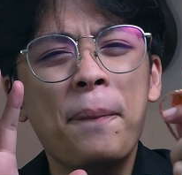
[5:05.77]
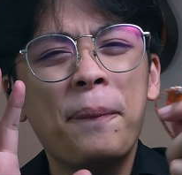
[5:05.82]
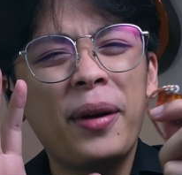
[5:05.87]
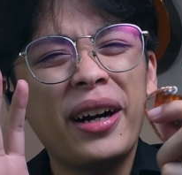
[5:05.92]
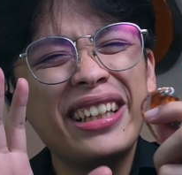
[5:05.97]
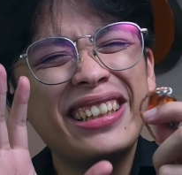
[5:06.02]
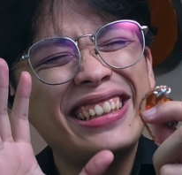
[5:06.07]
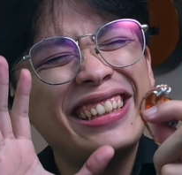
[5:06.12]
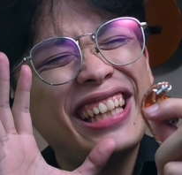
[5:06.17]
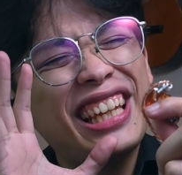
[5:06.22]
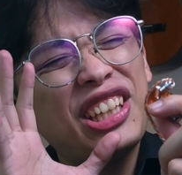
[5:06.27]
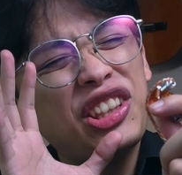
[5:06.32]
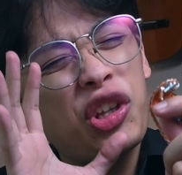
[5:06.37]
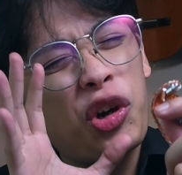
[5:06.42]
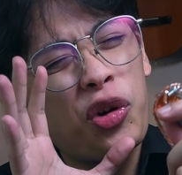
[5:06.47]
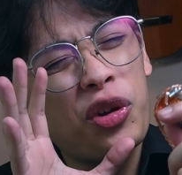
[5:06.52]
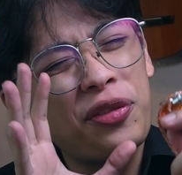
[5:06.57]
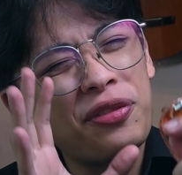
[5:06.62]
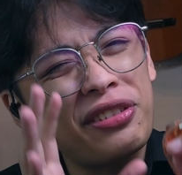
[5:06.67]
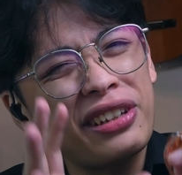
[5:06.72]
but they
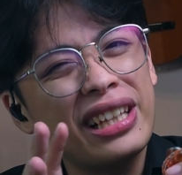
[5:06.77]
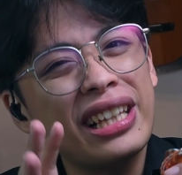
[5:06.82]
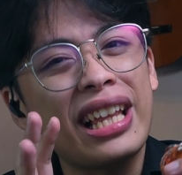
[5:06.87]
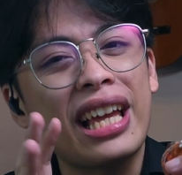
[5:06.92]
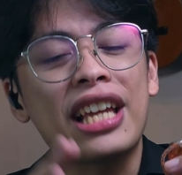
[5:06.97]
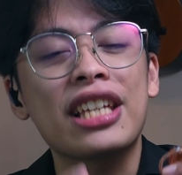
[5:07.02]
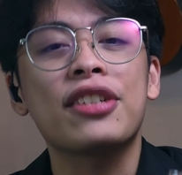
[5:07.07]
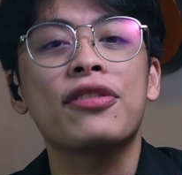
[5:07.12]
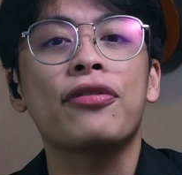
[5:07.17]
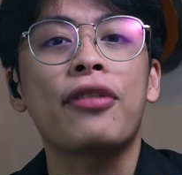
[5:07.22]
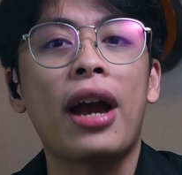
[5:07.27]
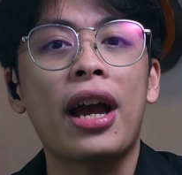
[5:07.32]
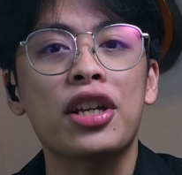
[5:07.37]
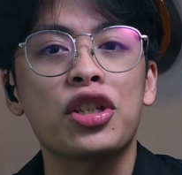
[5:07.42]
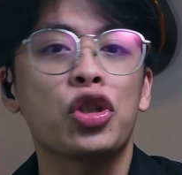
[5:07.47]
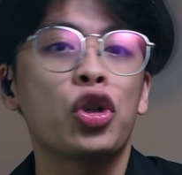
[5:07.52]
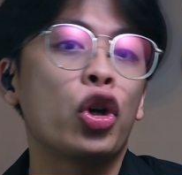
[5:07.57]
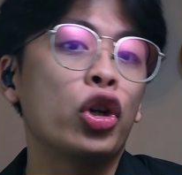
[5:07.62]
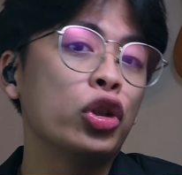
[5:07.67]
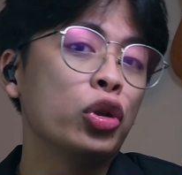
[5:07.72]
don't feel as
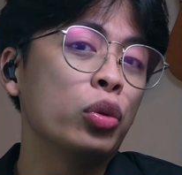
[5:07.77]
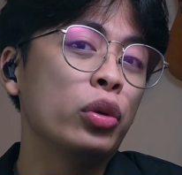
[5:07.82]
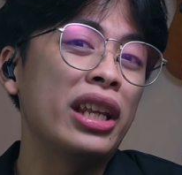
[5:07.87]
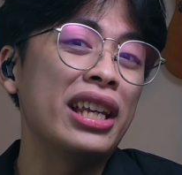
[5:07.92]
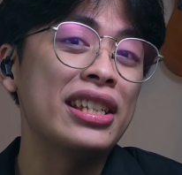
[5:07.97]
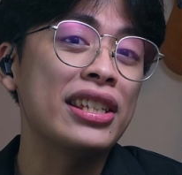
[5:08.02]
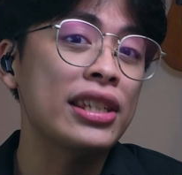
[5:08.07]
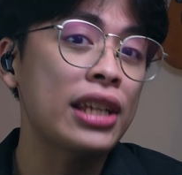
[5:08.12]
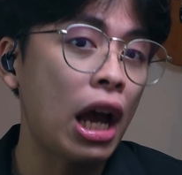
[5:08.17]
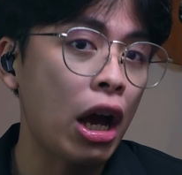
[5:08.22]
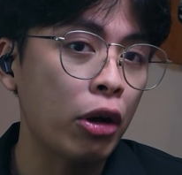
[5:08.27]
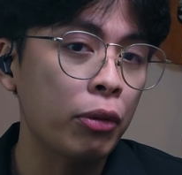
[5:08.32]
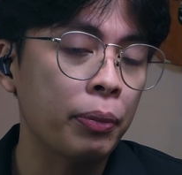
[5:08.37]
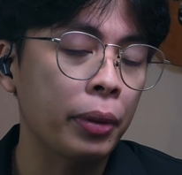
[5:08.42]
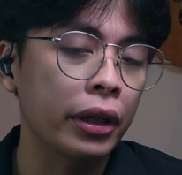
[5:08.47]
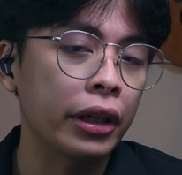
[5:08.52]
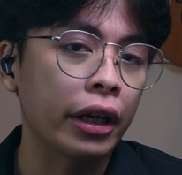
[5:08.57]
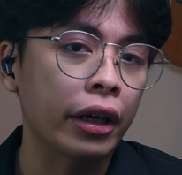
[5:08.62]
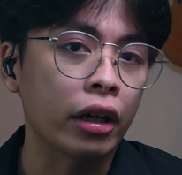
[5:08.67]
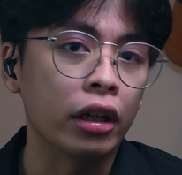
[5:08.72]
fast nor do they sound
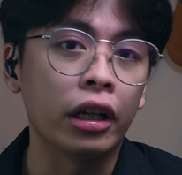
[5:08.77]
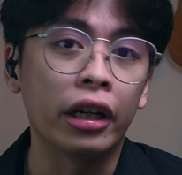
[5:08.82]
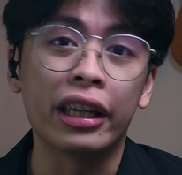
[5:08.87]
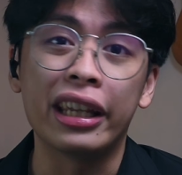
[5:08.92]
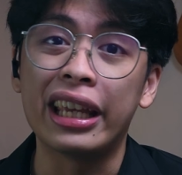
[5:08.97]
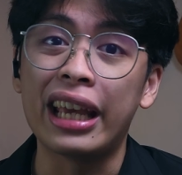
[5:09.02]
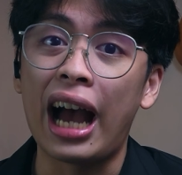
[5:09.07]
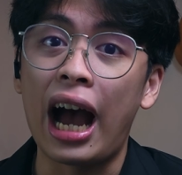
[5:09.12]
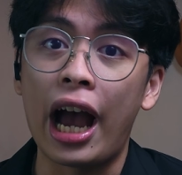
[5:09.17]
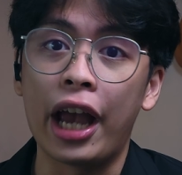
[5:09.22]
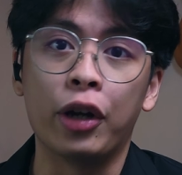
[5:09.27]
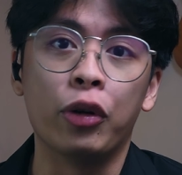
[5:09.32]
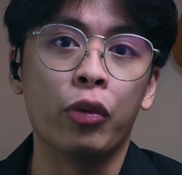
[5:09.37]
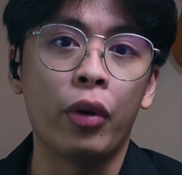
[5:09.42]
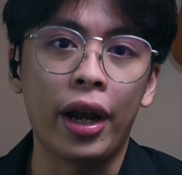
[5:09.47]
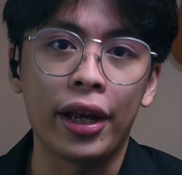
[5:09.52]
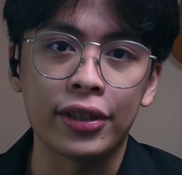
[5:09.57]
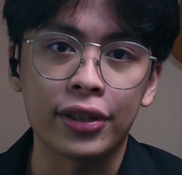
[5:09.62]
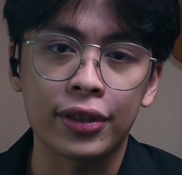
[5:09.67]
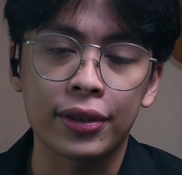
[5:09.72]
particularly high
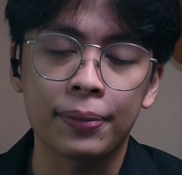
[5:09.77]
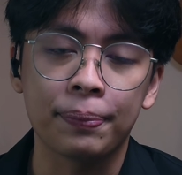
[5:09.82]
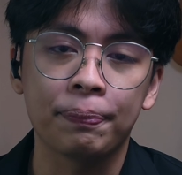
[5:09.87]
res.